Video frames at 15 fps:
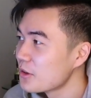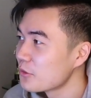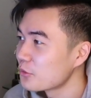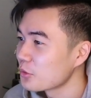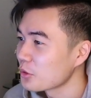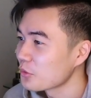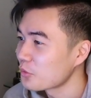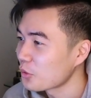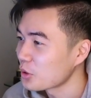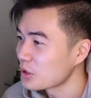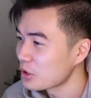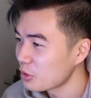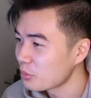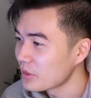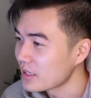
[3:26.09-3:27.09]
for a
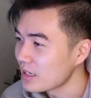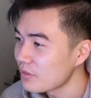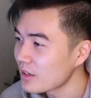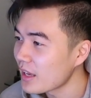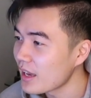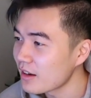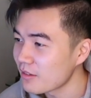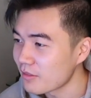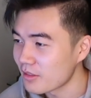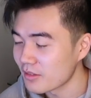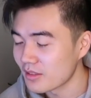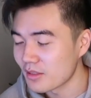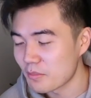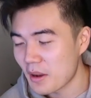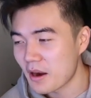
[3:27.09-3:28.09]
little bit, even ahead of
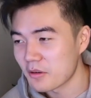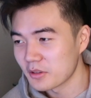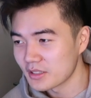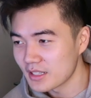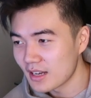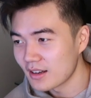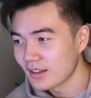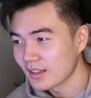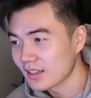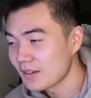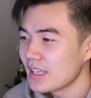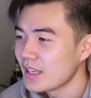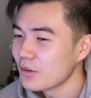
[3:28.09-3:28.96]
The Power of the Dog.